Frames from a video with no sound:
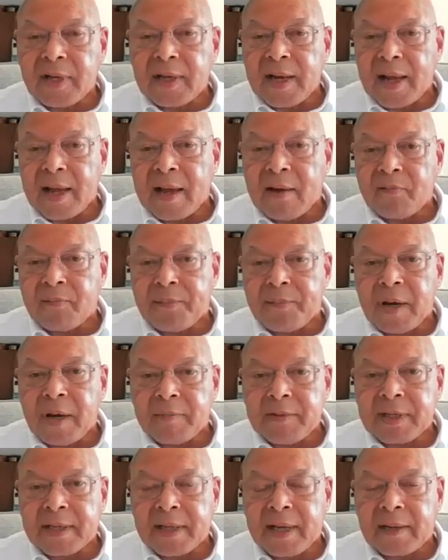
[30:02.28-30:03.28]
and have
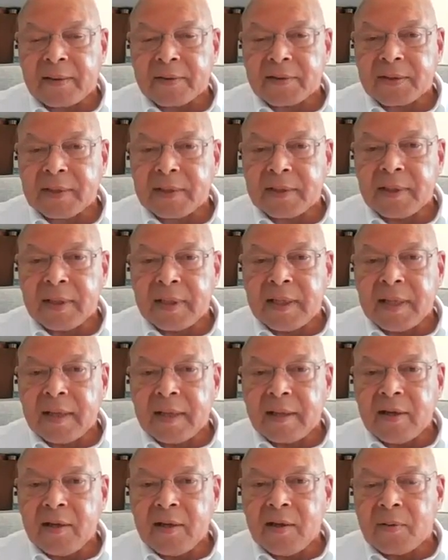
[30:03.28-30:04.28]
public housing,
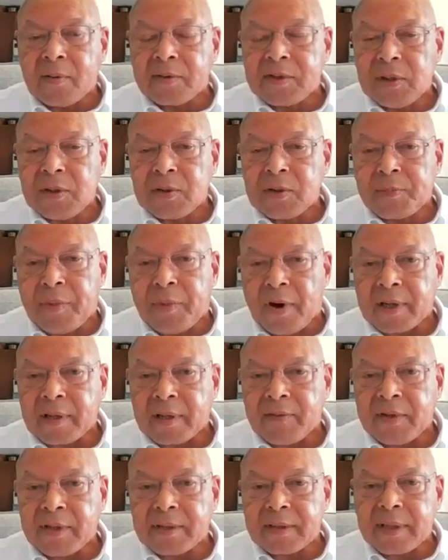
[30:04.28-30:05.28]
use part
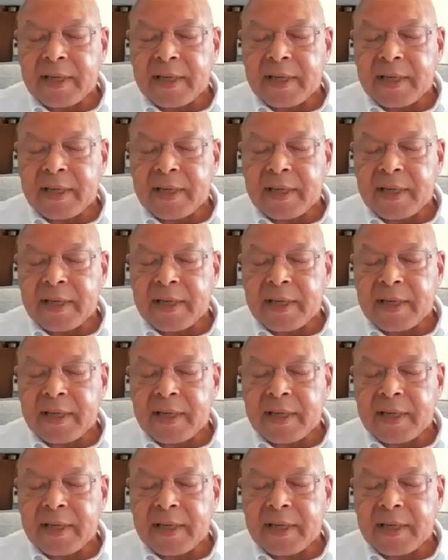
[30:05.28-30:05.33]
of it,